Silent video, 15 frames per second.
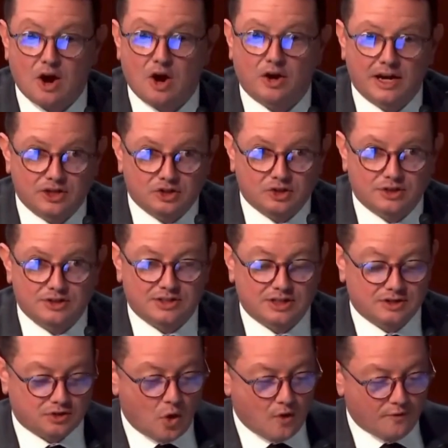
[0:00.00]
Our interest
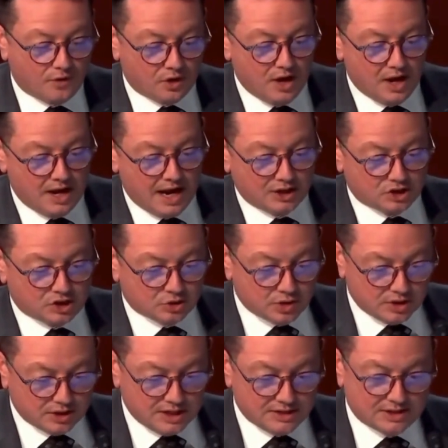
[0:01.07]
is over $1
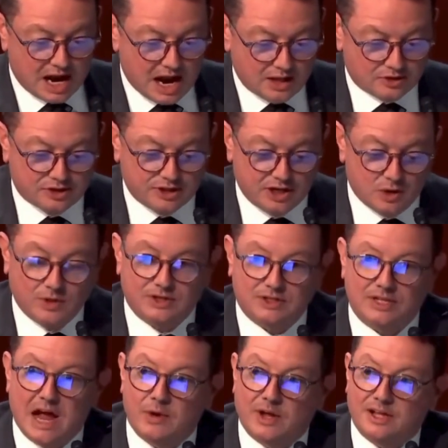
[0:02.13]
trillion a year, which
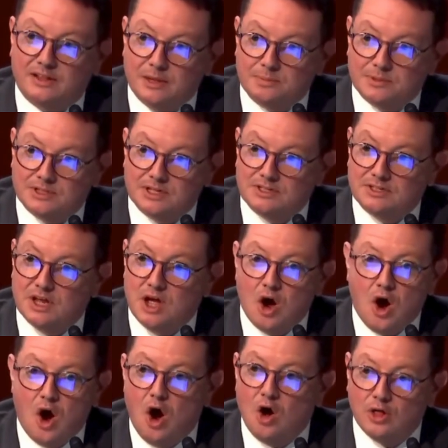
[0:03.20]
now eclipses
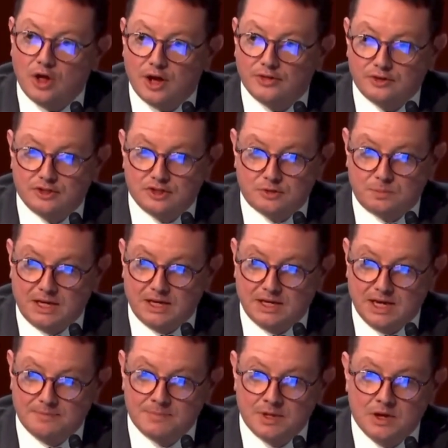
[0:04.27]
all other
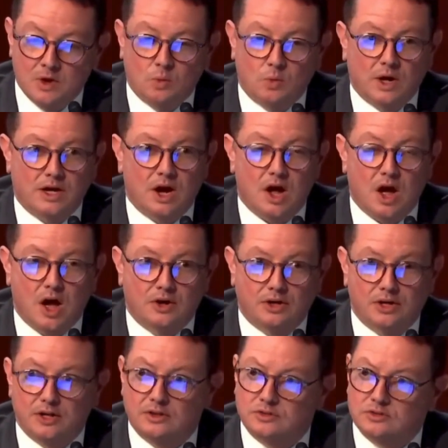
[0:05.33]
spending. We're at
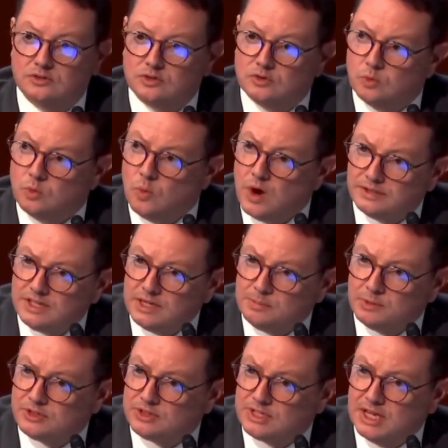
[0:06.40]

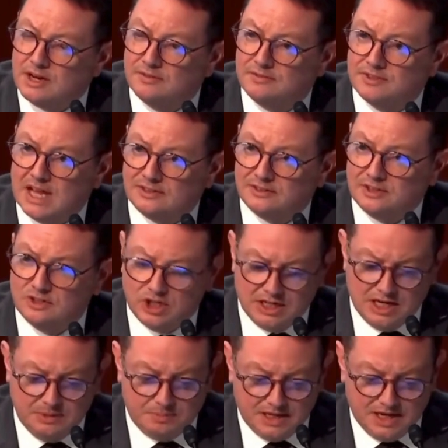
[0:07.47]
120% of debt to
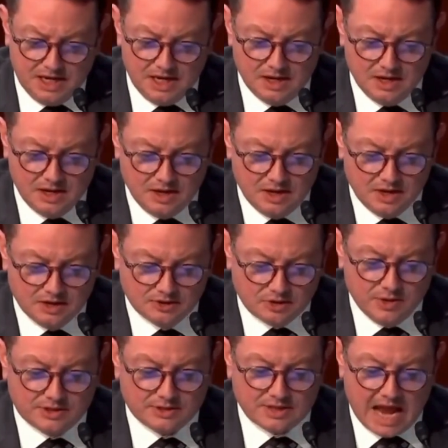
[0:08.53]
GDP. So
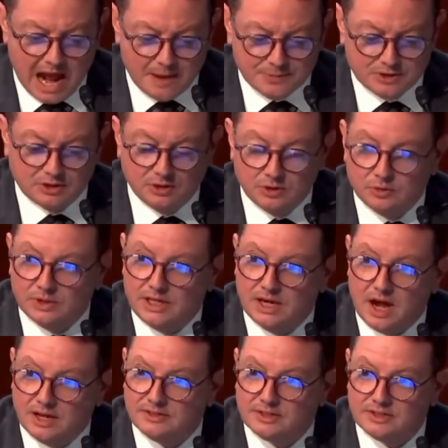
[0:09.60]
it's absolutely
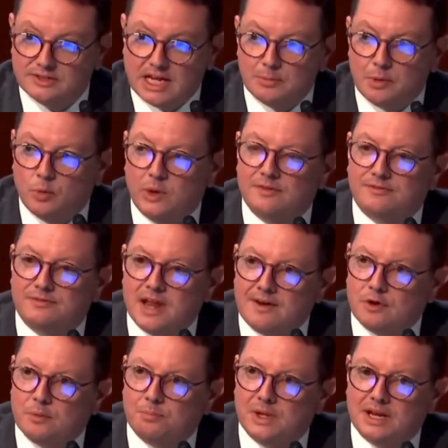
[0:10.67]
unsustainable. We've
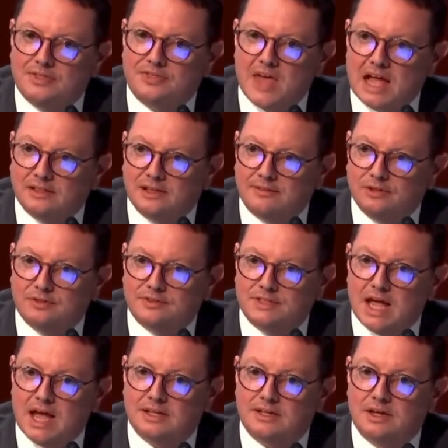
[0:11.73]
never been at that level of
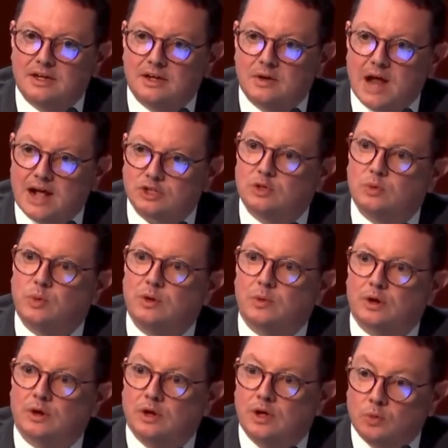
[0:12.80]
debt. Actually,
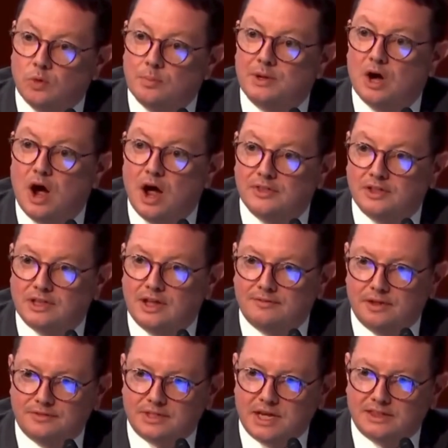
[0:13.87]
we're beyond the level
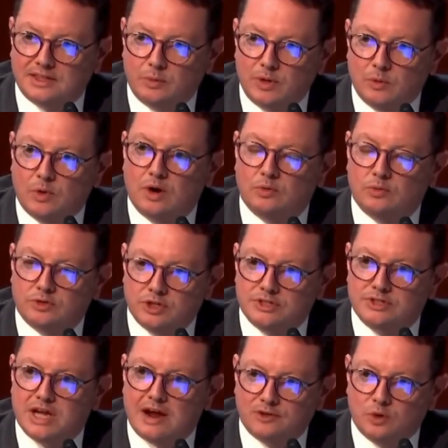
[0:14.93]
of debt that we were
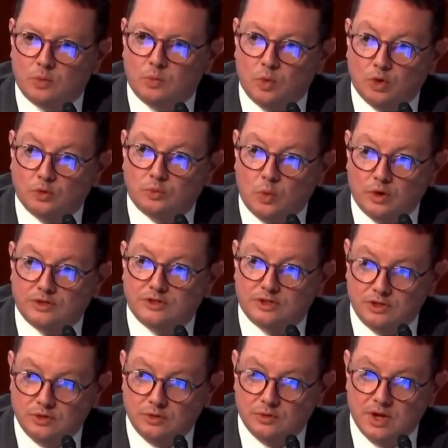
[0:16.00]
just after World War
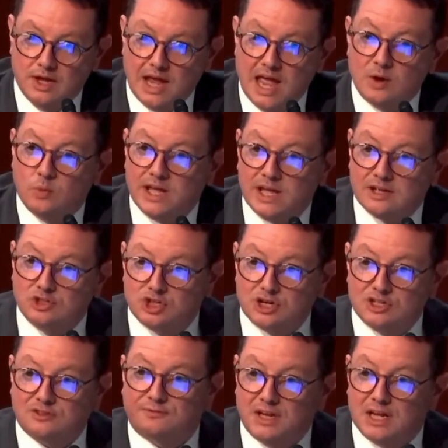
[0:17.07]
II. And we had
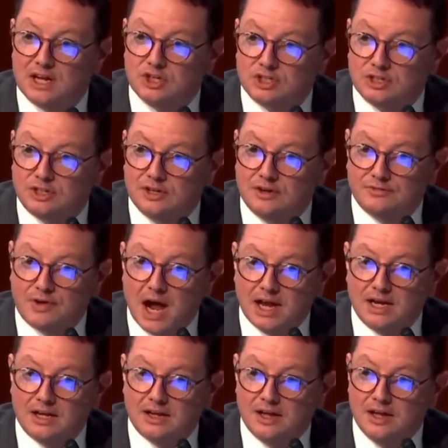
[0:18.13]
just finished
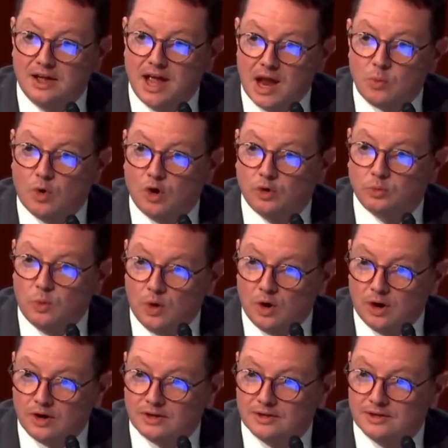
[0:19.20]
fighting a world war.